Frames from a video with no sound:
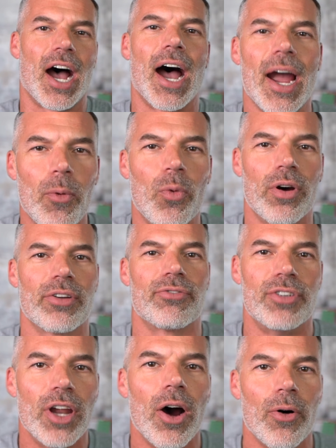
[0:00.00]
I would have
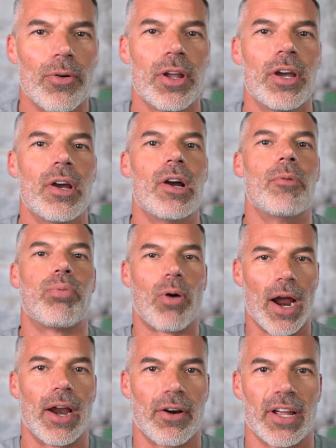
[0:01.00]
known
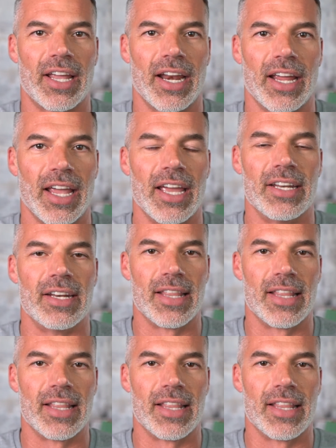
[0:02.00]
prior to getting into